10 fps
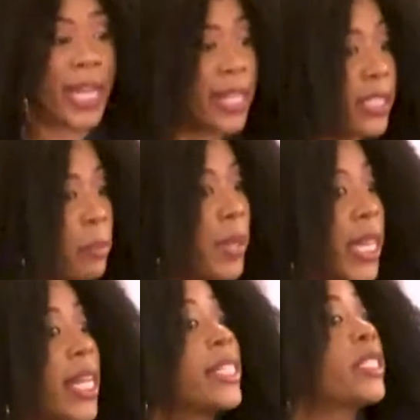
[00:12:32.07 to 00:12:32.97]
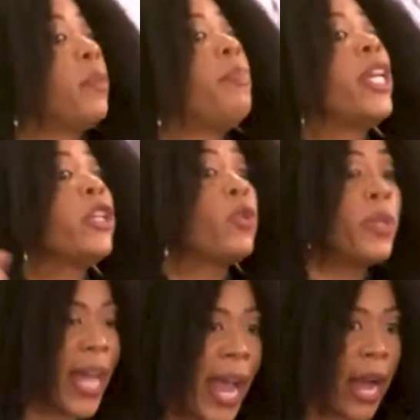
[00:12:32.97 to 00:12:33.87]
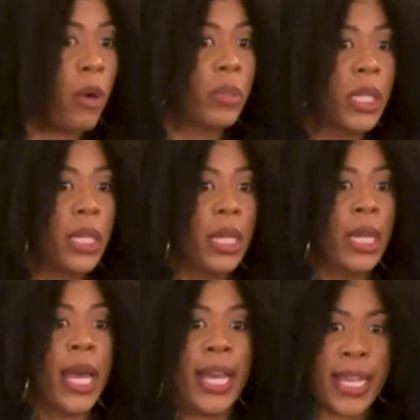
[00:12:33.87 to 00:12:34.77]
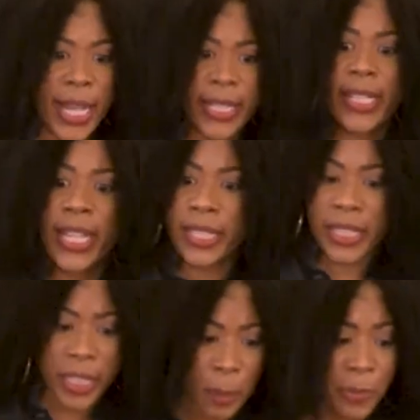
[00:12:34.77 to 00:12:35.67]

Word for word: that doesn't mean it's to beat you down. It, it's, it's, some